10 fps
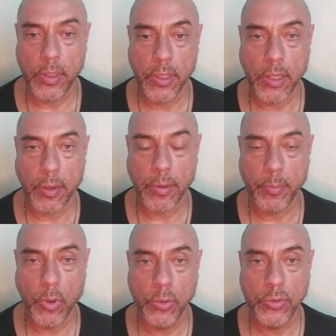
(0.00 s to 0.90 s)
In a
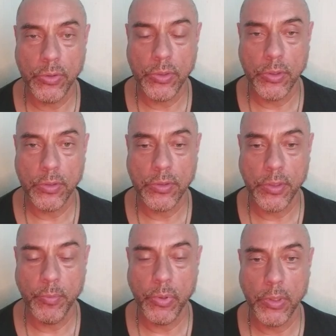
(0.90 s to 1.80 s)
most
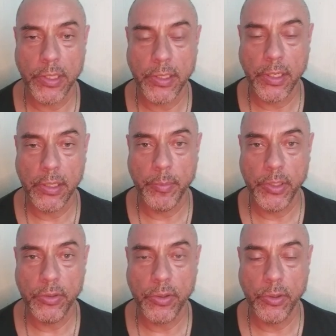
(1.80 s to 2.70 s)
simple and
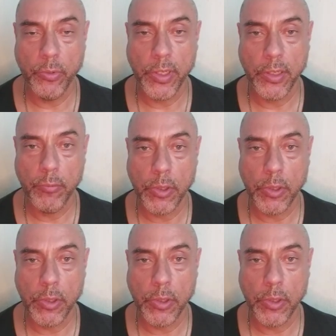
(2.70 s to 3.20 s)
elementary way,